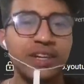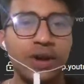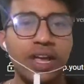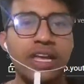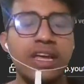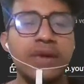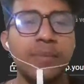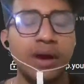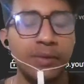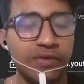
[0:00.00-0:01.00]
Okay,
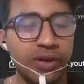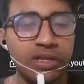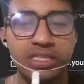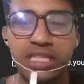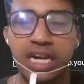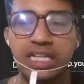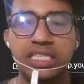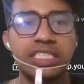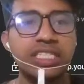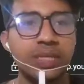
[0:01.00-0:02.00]
but before
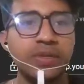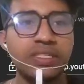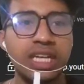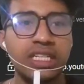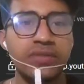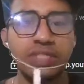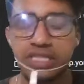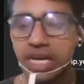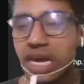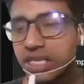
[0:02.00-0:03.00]
starting this streaming session, we
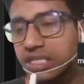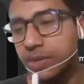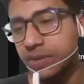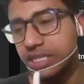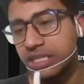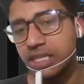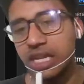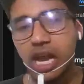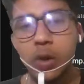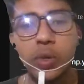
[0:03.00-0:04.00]
start the streaming
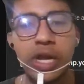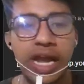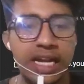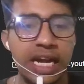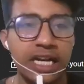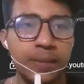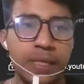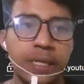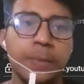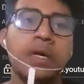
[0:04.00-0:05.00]
session around 8:30
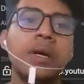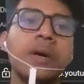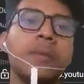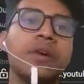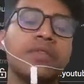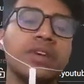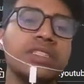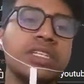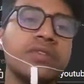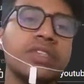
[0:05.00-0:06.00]
p.m. But
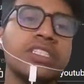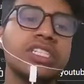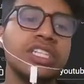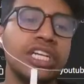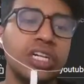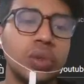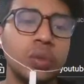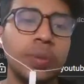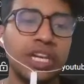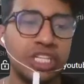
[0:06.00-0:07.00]
first thing we just need
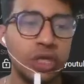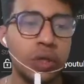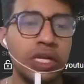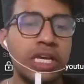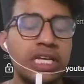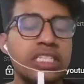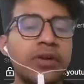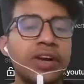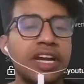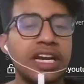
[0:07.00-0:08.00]
to make sure is
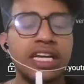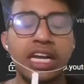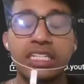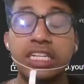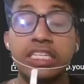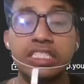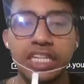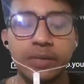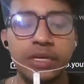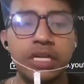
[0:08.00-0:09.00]
our internet connection is
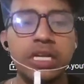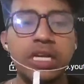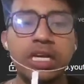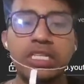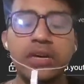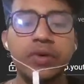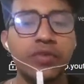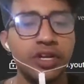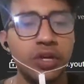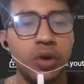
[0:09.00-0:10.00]
stable, is our
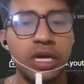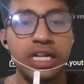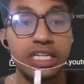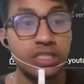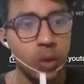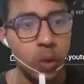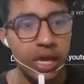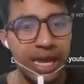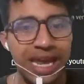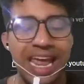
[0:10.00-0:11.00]
video quality is
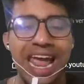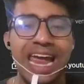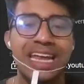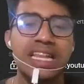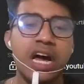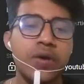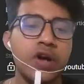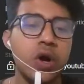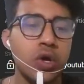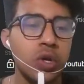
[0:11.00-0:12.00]
okay, is
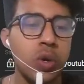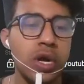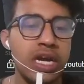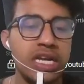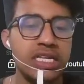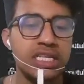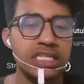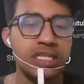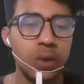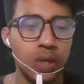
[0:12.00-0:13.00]
our audio quality
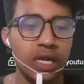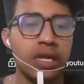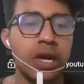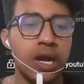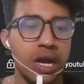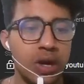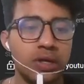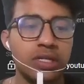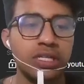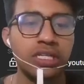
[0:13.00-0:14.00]
is okay or not.